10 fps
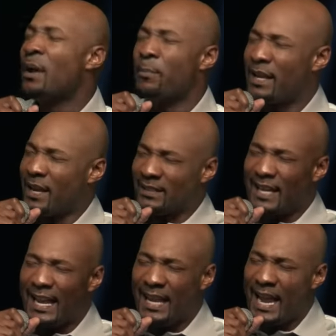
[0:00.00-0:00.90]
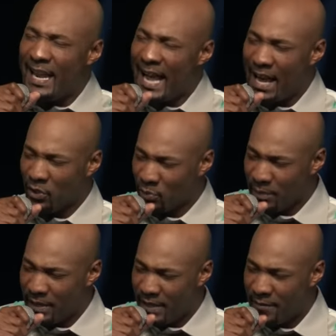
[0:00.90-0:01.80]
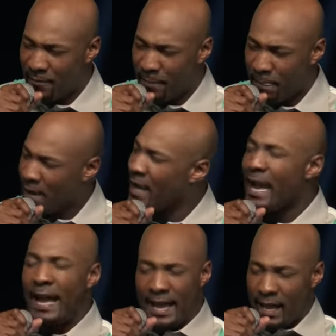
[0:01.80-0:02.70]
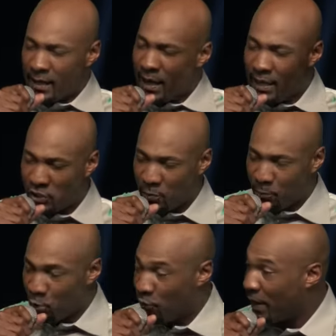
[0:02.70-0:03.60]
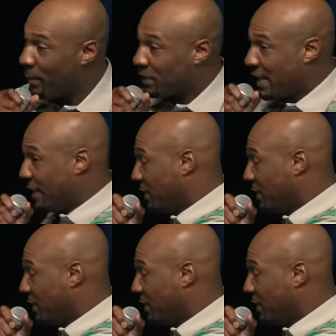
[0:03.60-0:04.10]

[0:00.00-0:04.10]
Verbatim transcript: because they can't handle me at 100 proof. I'm going to say it